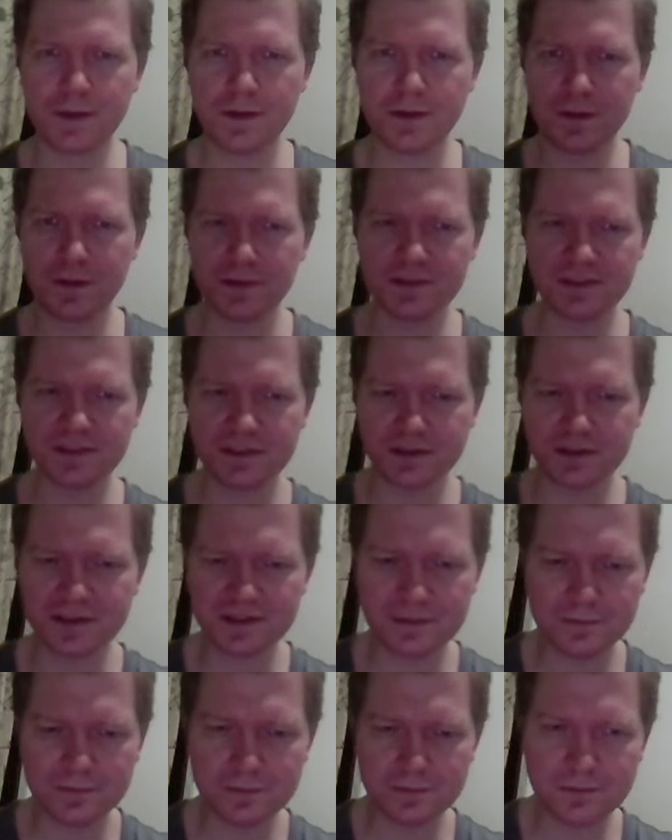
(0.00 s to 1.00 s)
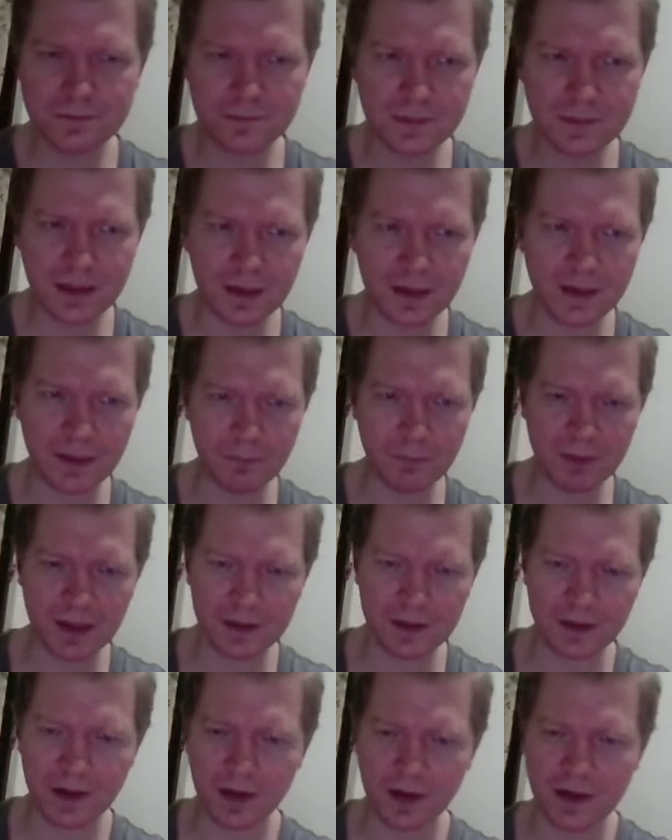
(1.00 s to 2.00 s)
Let's do this. Okay,
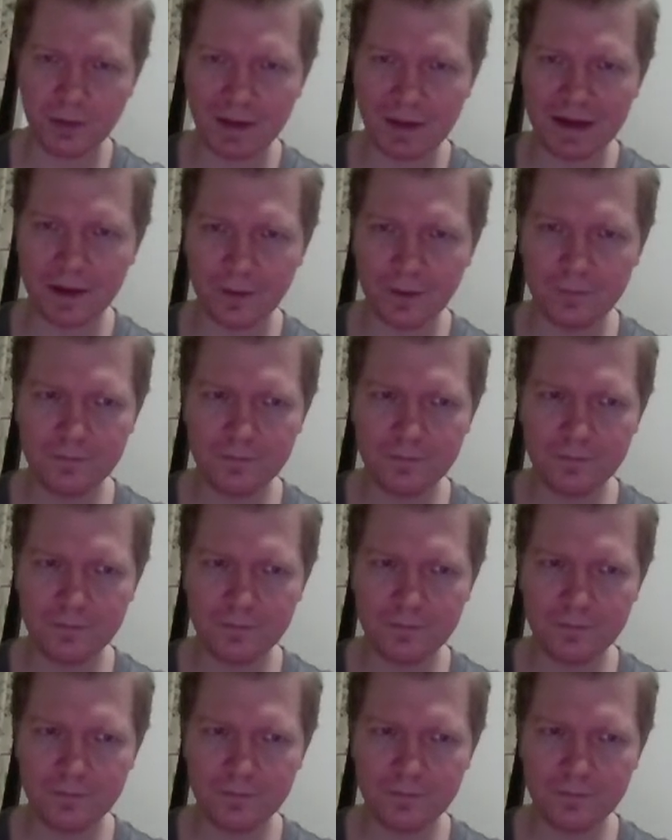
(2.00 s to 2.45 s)
Bloodguard. Okay, right here.